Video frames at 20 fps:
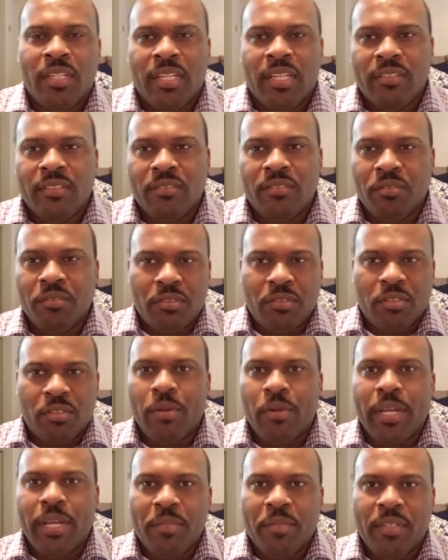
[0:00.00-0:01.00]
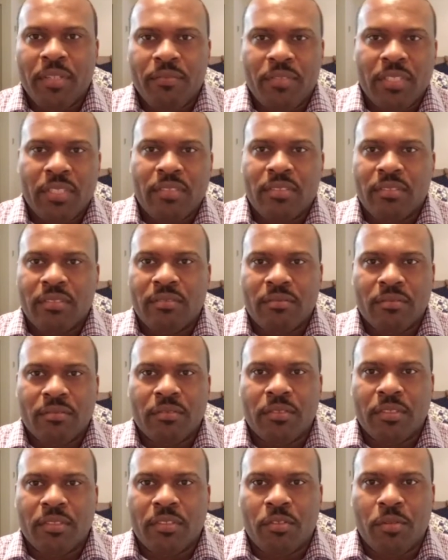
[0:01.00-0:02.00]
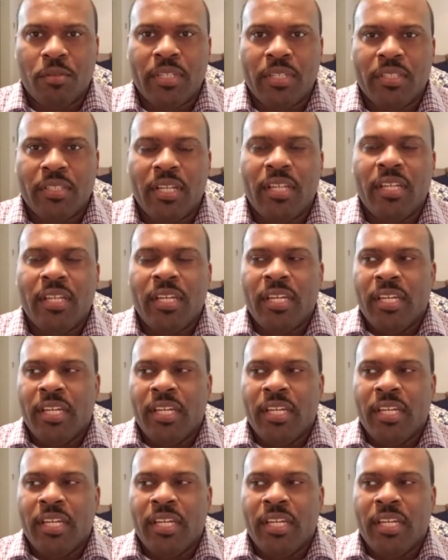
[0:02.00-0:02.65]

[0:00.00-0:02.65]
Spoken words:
and you can correct me if this is correct or not,